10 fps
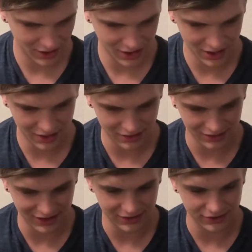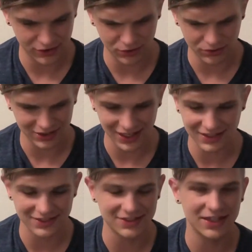And so getting
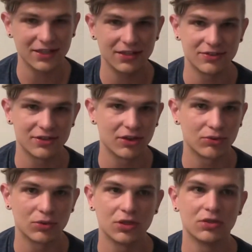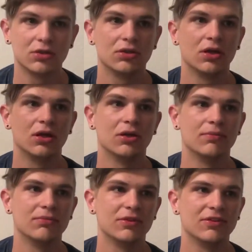sick is another one.
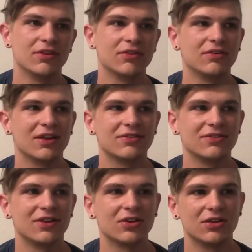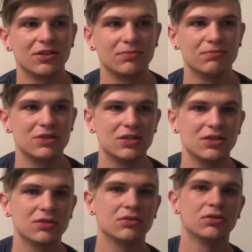This doesn't necessarily
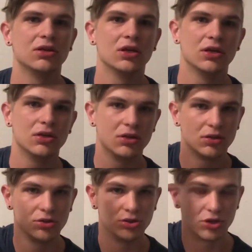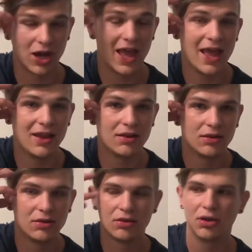mean your head,
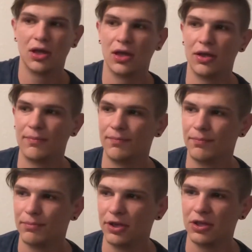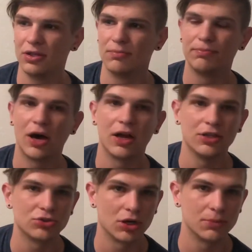but body
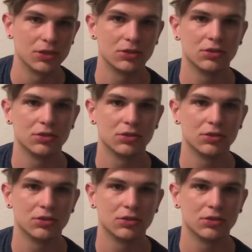trauma.